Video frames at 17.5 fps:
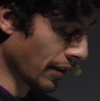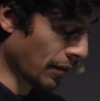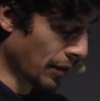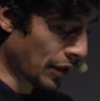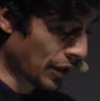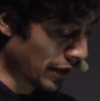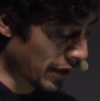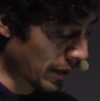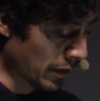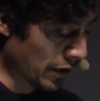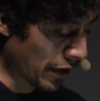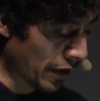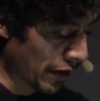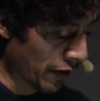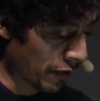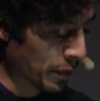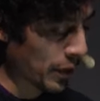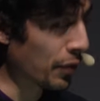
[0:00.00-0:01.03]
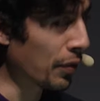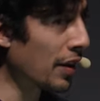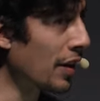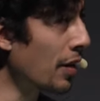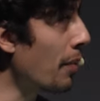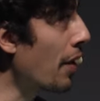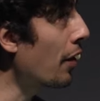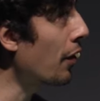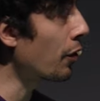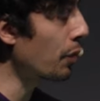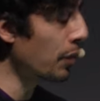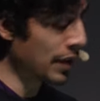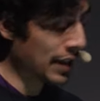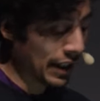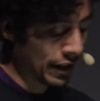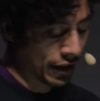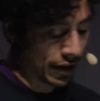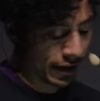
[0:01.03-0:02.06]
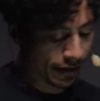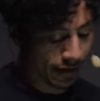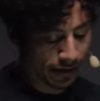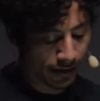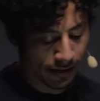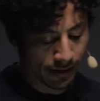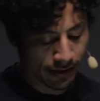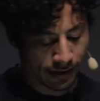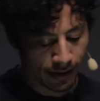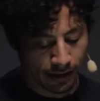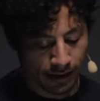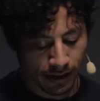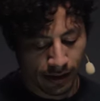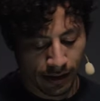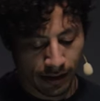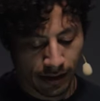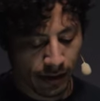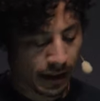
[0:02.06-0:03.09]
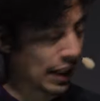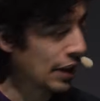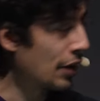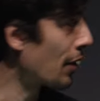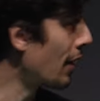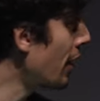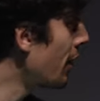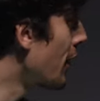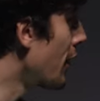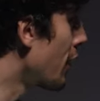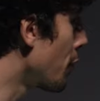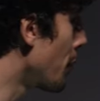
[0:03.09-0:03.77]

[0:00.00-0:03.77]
we just observed between the model's predictions and your lived